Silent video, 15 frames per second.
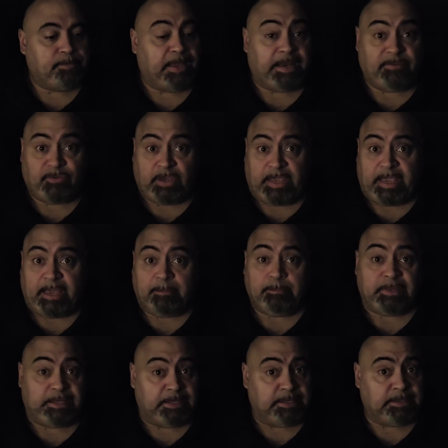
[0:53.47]
And if you can,
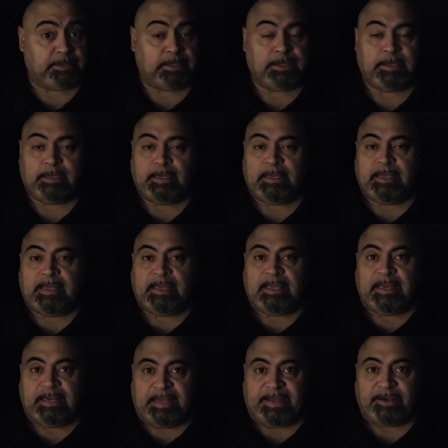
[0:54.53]
please
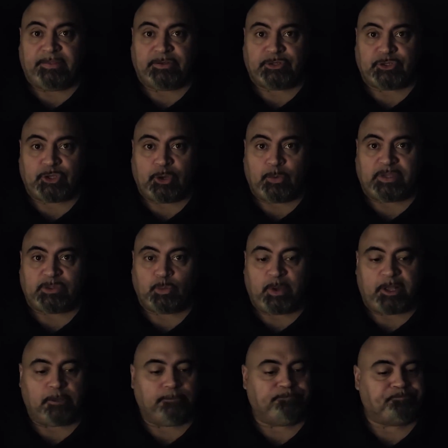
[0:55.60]
let others know as
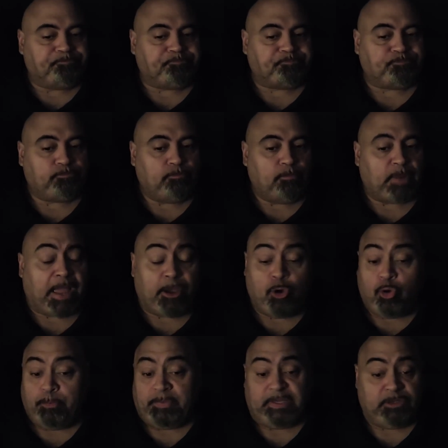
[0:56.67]
well. I
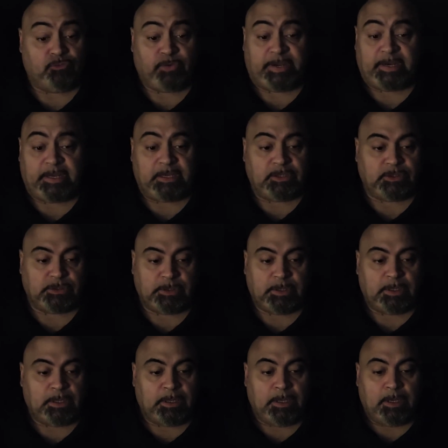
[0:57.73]
hope these readings
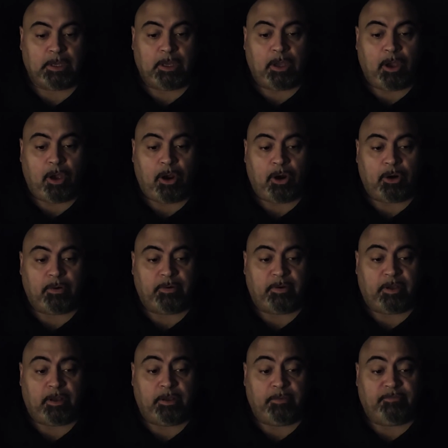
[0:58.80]
are
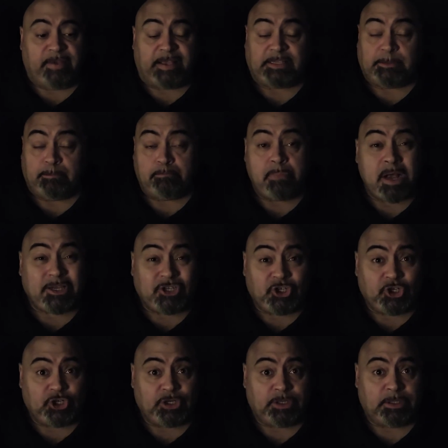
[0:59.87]
of as
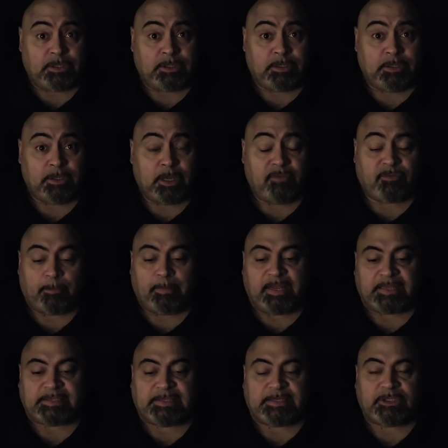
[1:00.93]
much of a
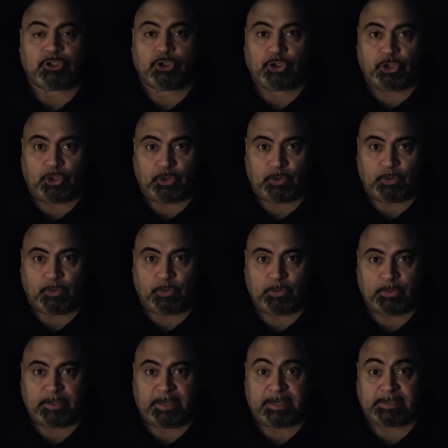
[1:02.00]
blessing to you
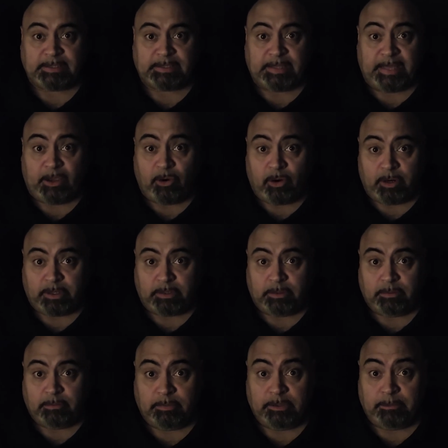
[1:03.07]
as they are
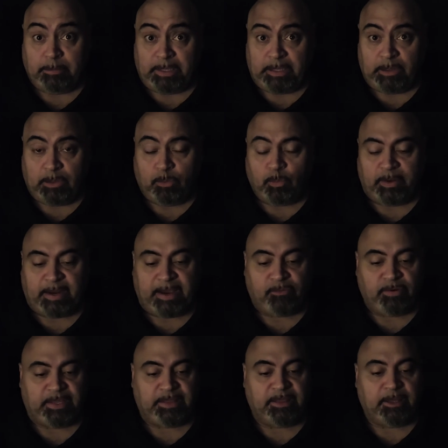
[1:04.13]
to me when I
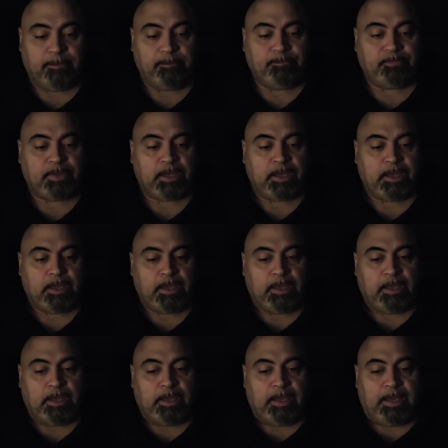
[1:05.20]
read them.
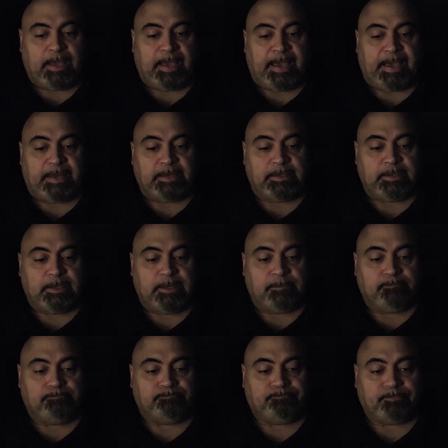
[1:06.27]
And
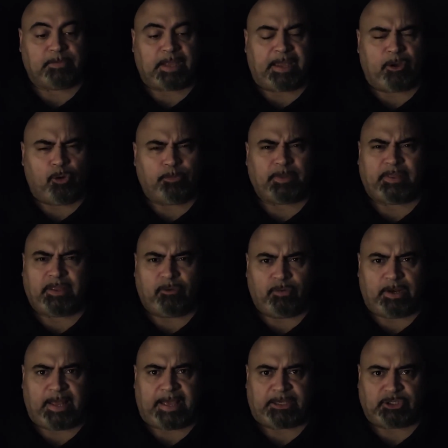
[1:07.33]
I hope that they
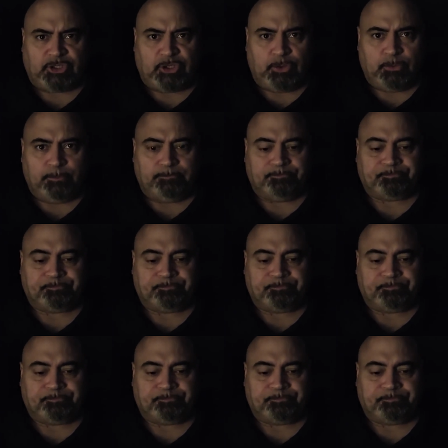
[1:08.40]
relax you.